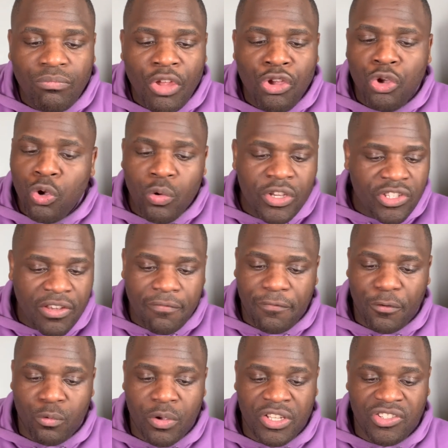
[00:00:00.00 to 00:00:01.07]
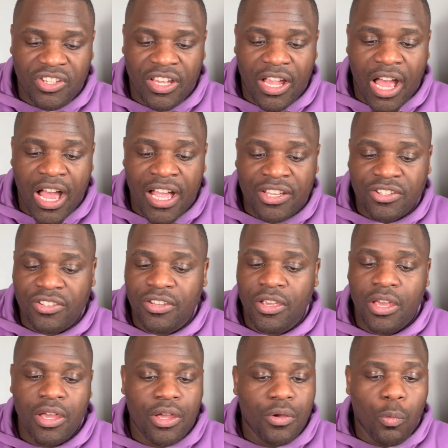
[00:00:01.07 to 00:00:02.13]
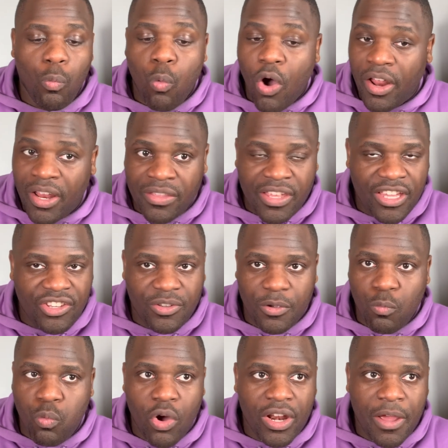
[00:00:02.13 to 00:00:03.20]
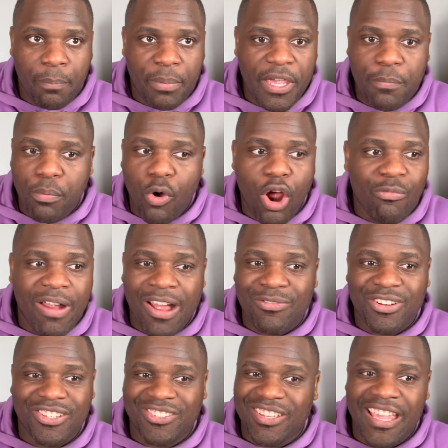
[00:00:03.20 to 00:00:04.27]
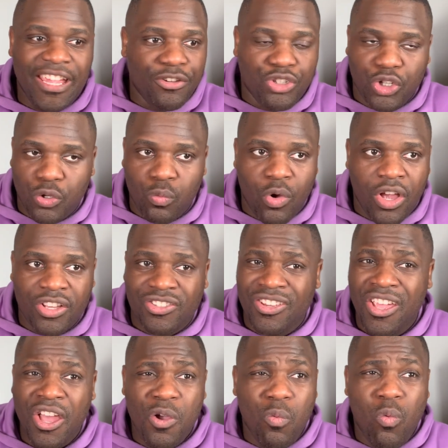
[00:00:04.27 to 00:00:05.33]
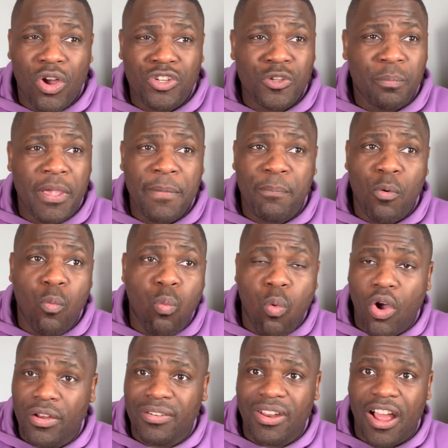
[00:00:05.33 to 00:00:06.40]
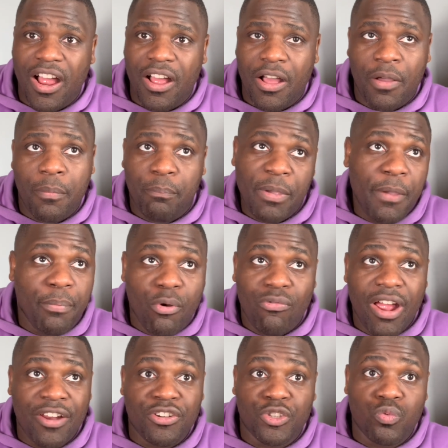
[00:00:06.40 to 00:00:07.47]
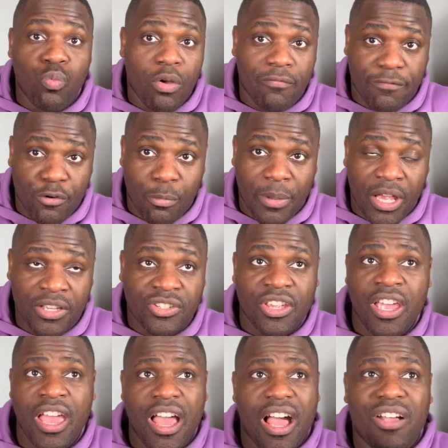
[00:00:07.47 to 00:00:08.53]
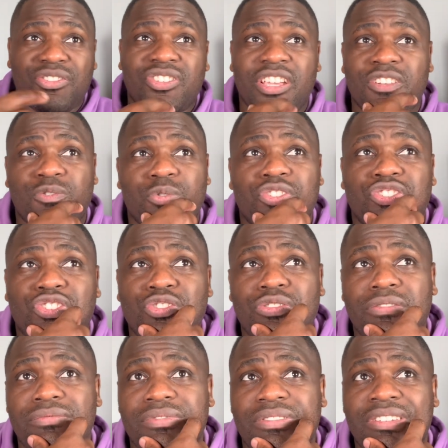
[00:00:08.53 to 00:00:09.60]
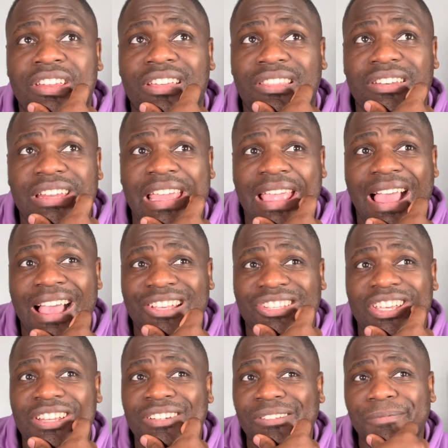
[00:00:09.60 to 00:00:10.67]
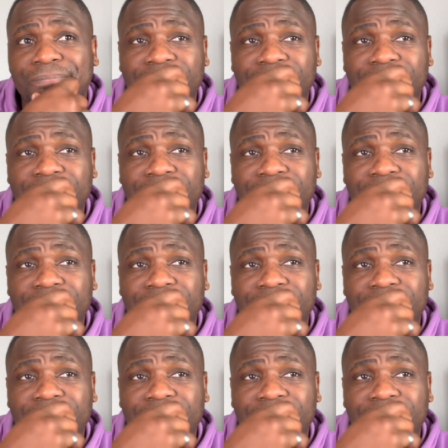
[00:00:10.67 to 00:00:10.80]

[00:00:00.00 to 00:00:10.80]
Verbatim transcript: who is influencing us, what are these, what are people around us saying to us, what do people want, people around us want from us. I was saying to a student the other day, I said,